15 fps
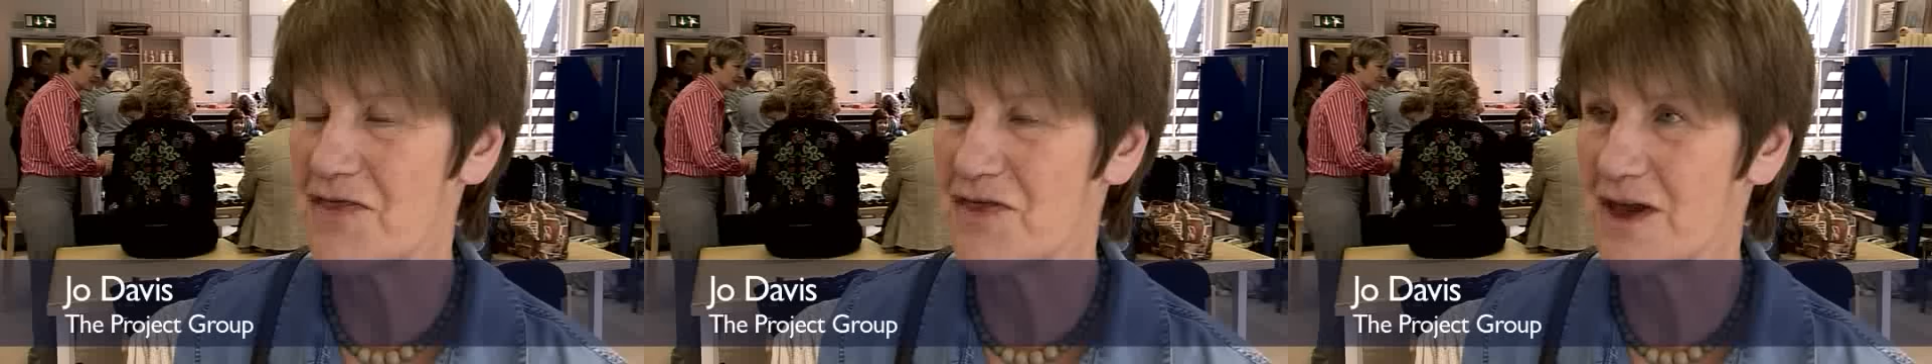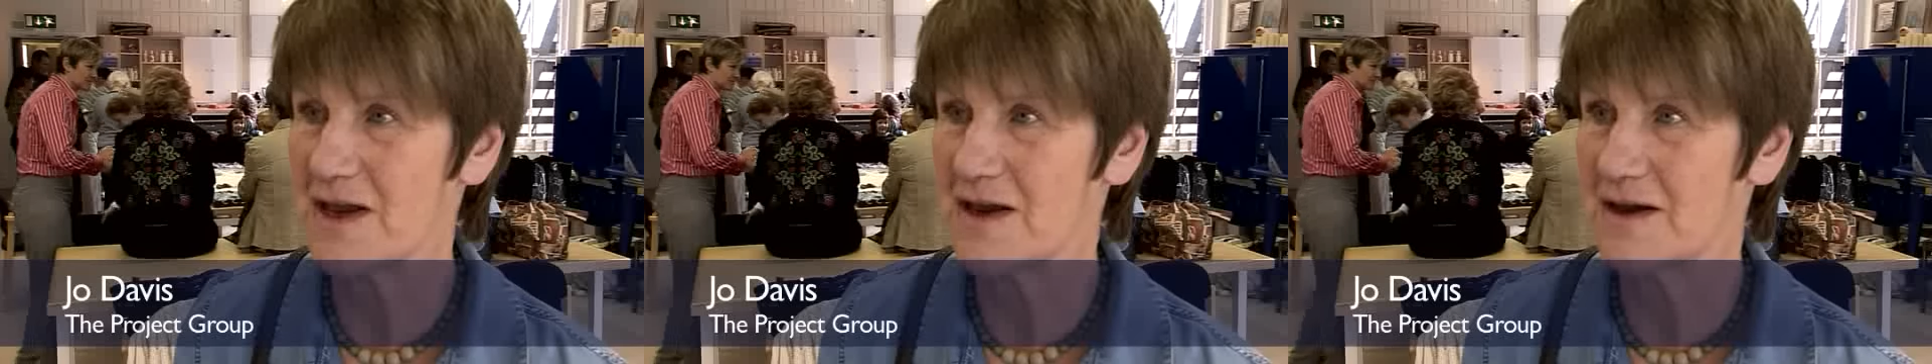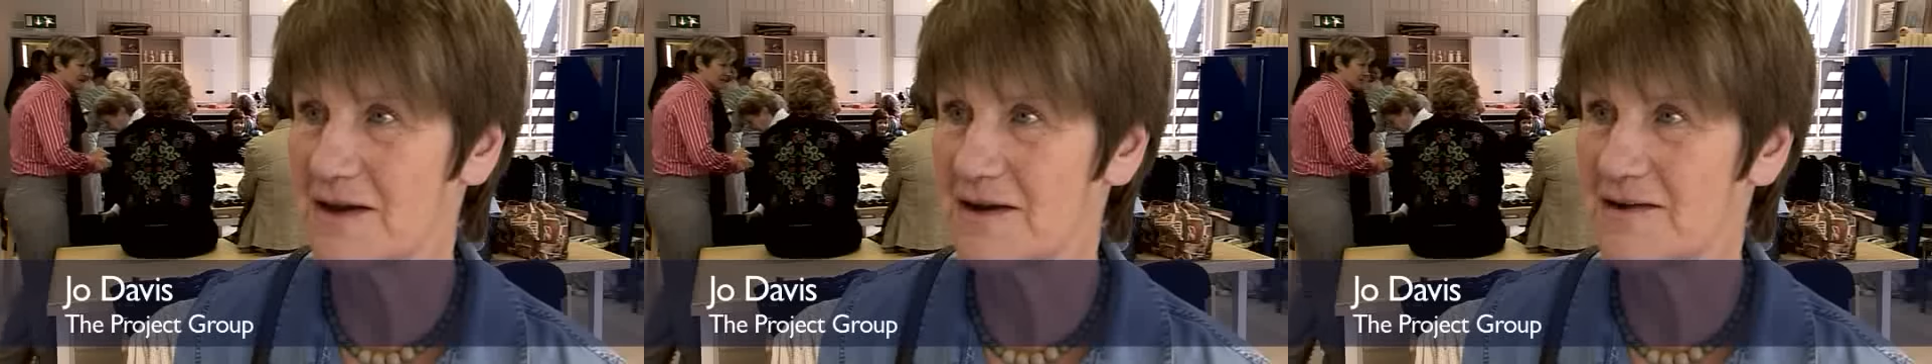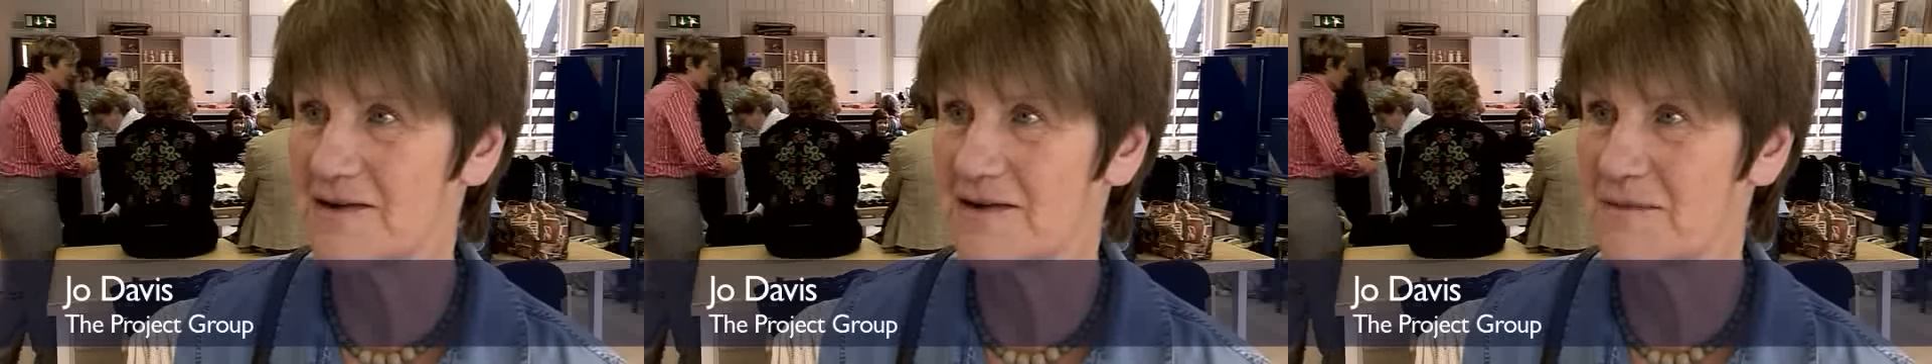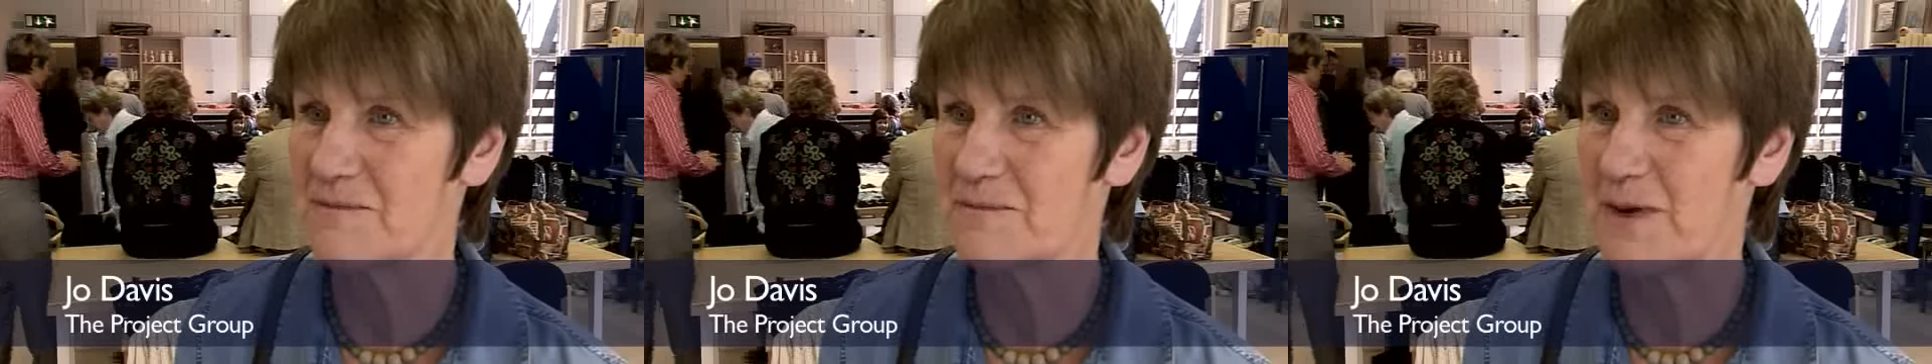I think
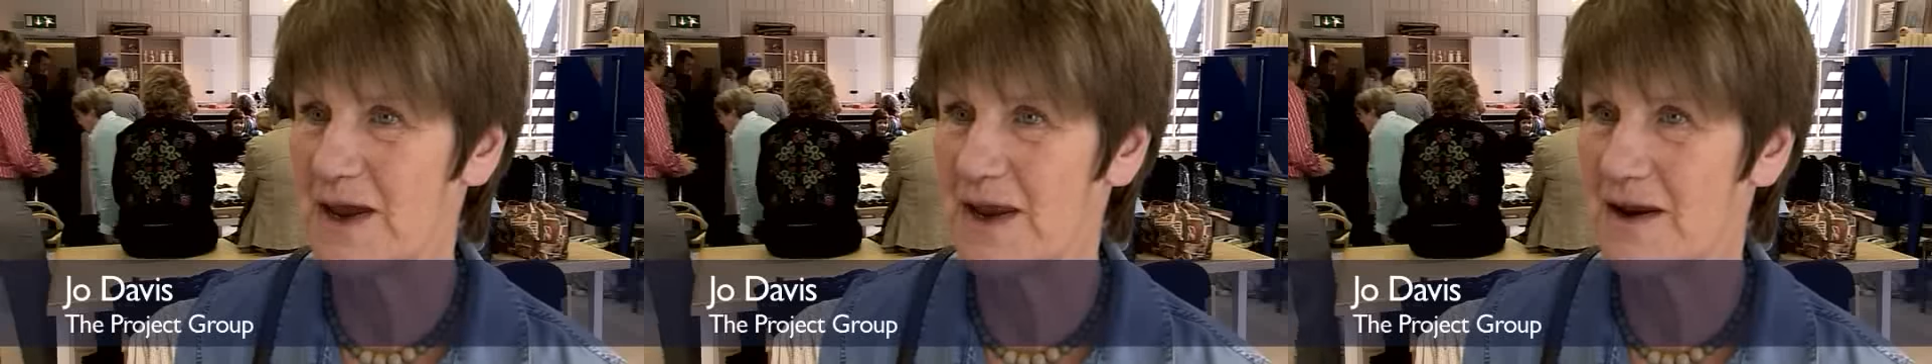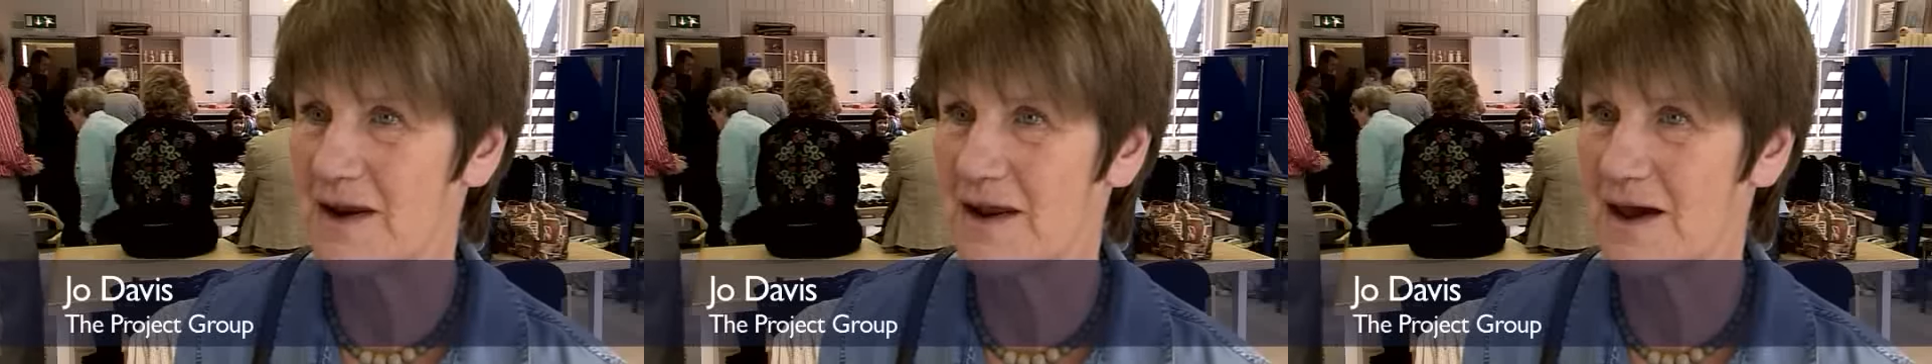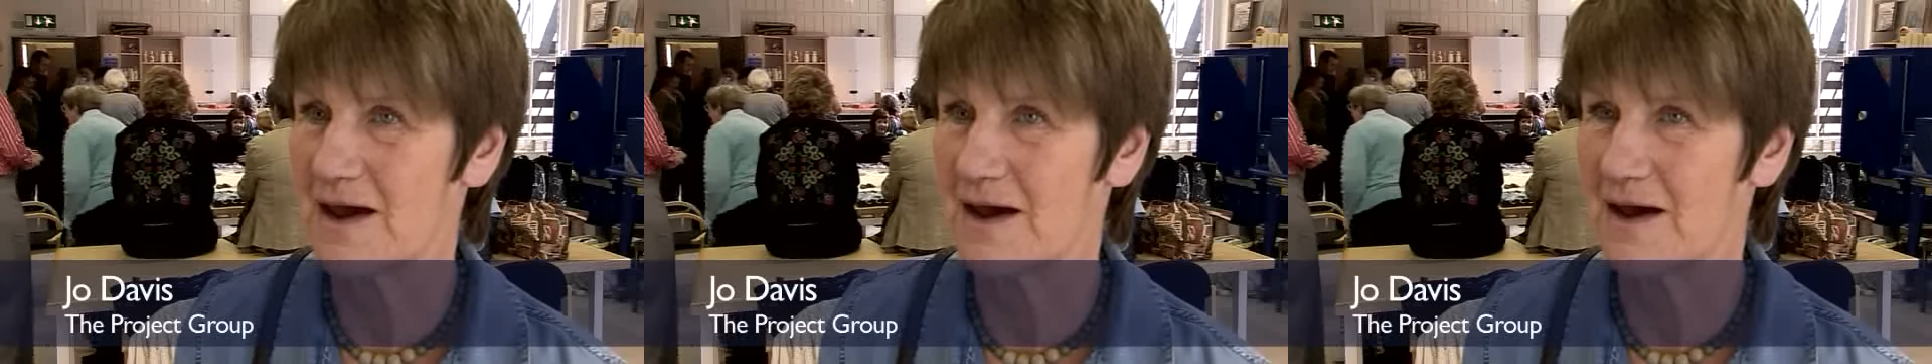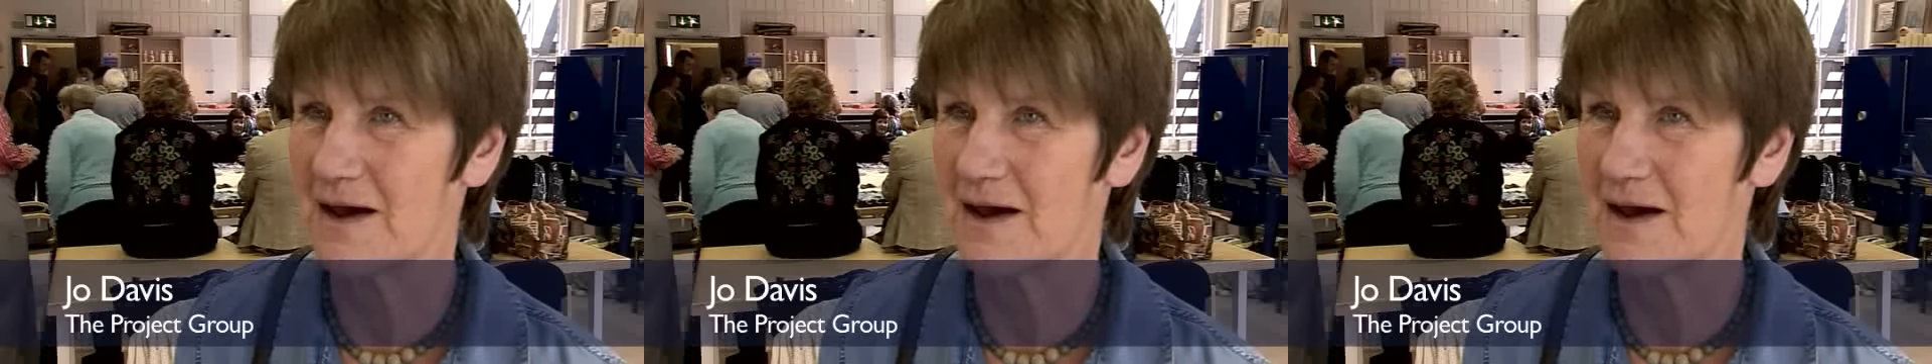it's been